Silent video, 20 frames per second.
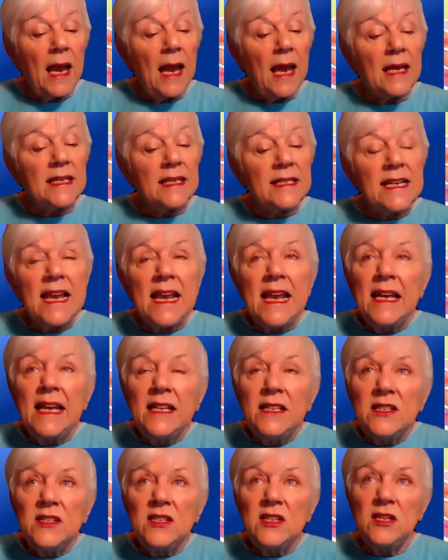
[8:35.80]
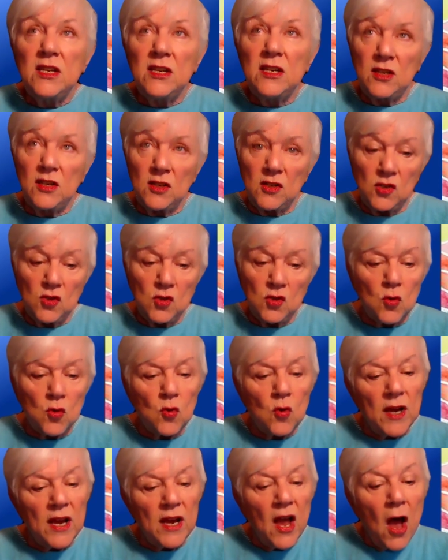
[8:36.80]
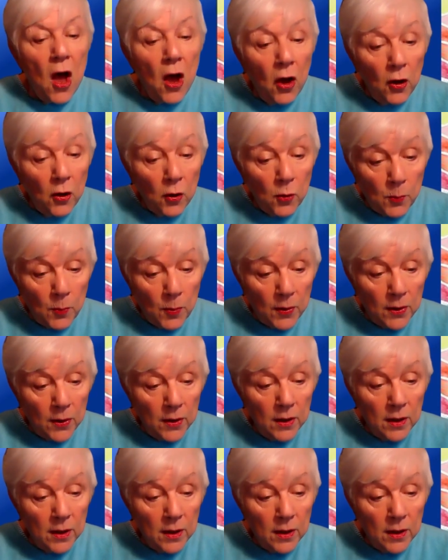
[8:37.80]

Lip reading: it tends to destroy hope